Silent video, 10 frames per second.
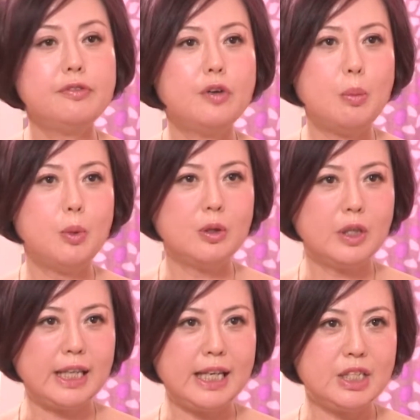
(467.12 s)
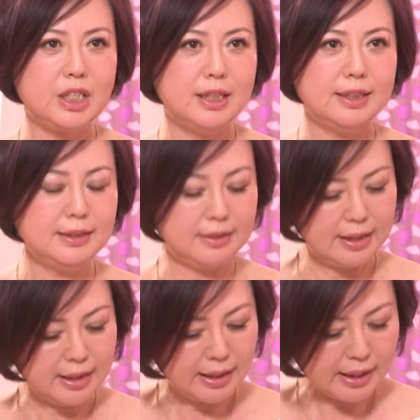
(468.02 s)
formal occasion,
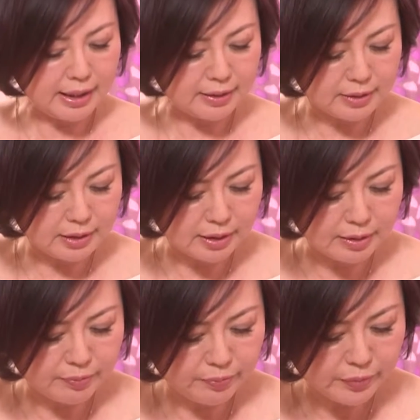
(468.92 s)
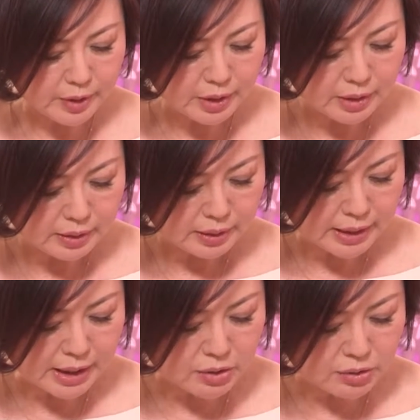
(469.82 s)
and
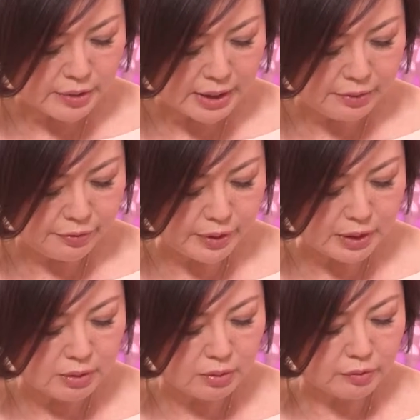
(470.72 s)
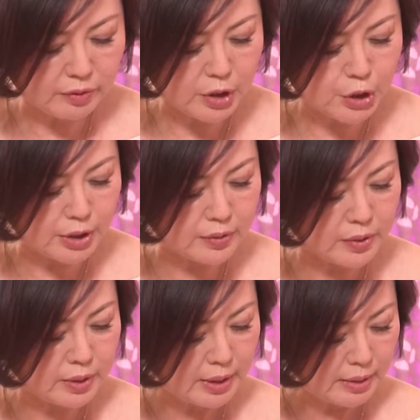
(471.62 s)
there are 3 different versions.